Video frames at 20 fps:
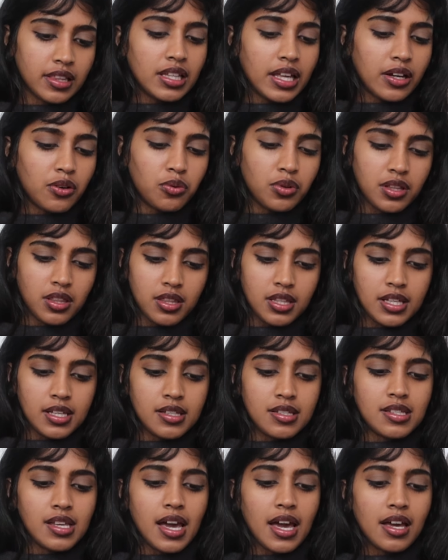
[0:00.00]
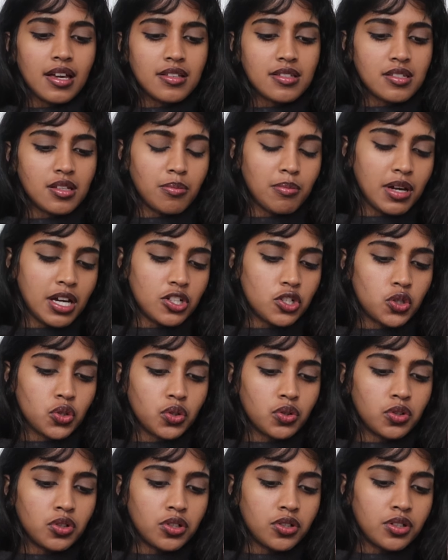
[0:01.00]
like with this
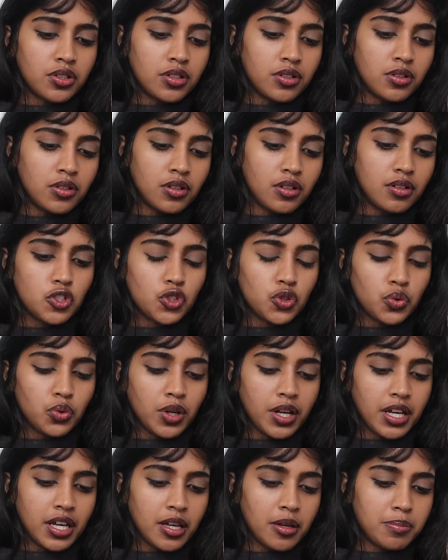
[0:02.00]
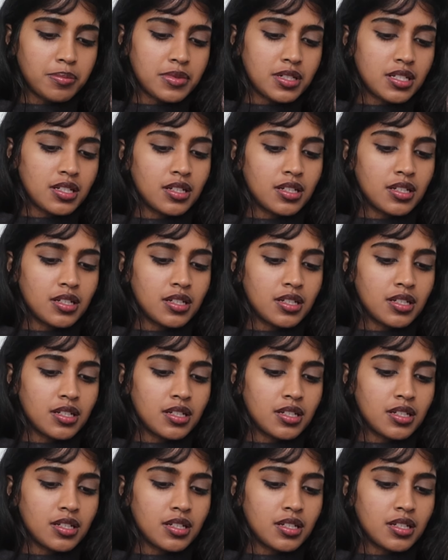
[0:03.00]
asymmetrical drape